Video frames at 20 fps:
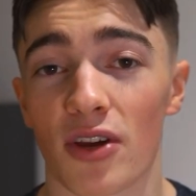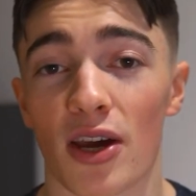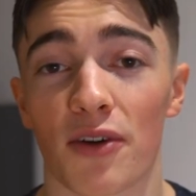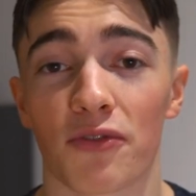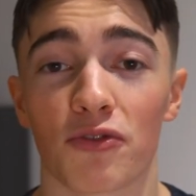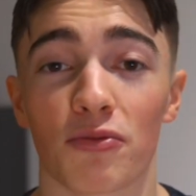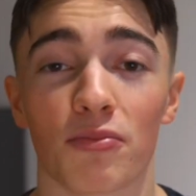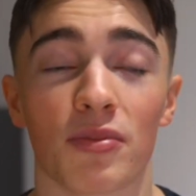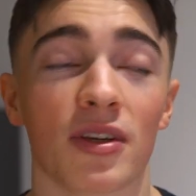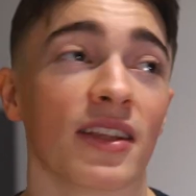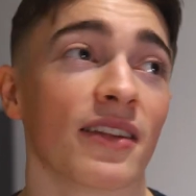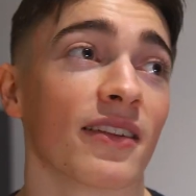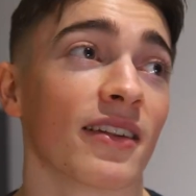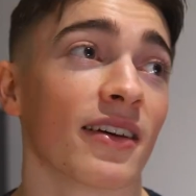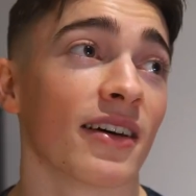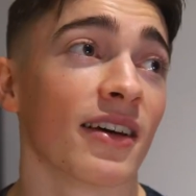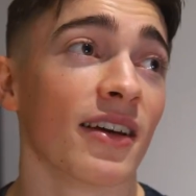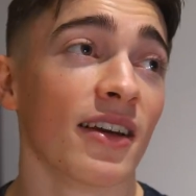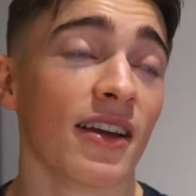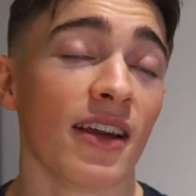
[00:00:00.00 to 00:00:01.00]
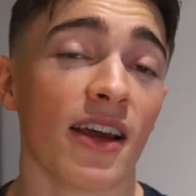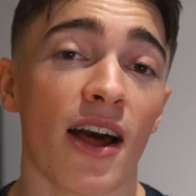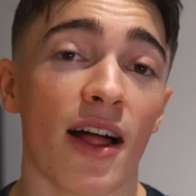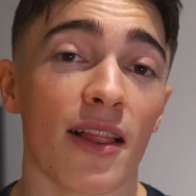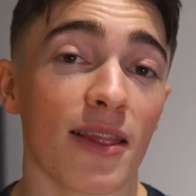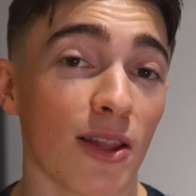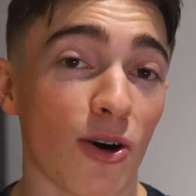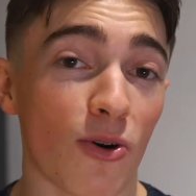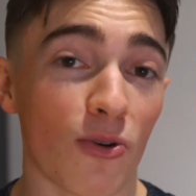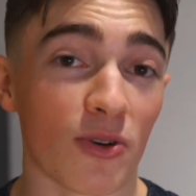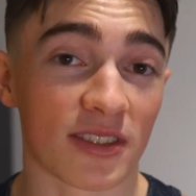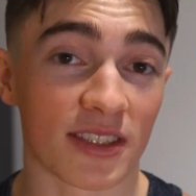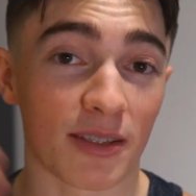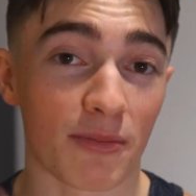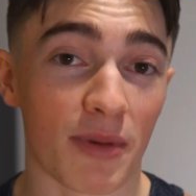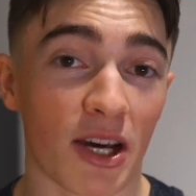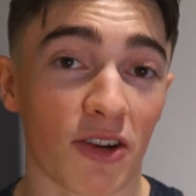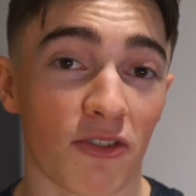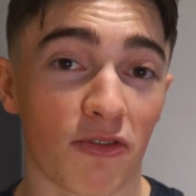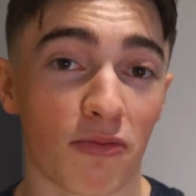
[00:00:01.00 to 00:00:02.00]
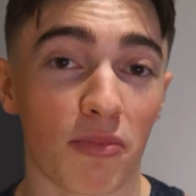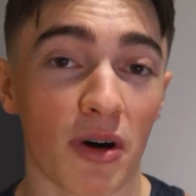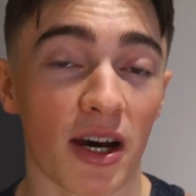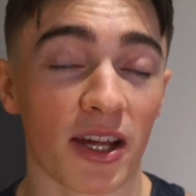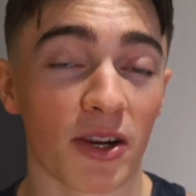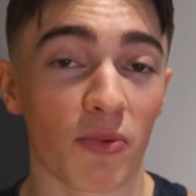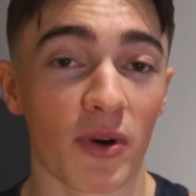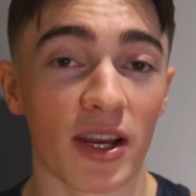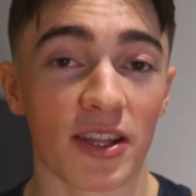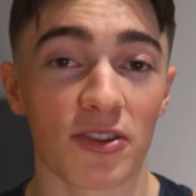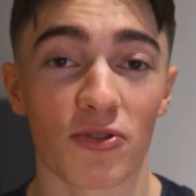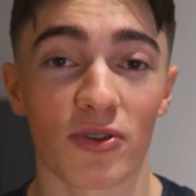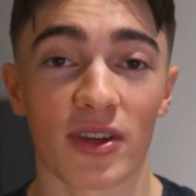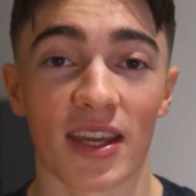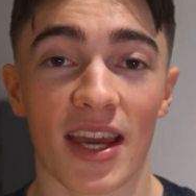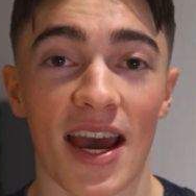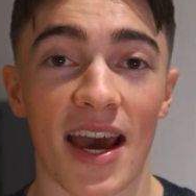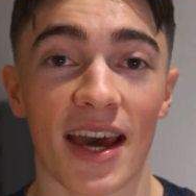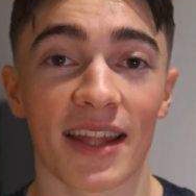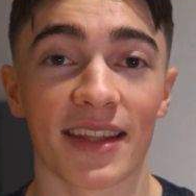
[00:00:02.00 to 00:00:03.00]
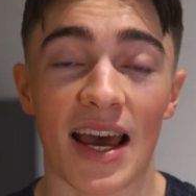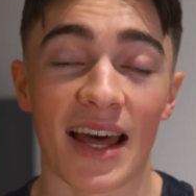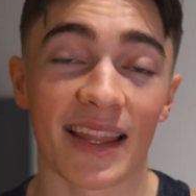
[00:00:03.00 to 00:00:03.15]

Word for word: You have to be in the lowest amount of body weight you can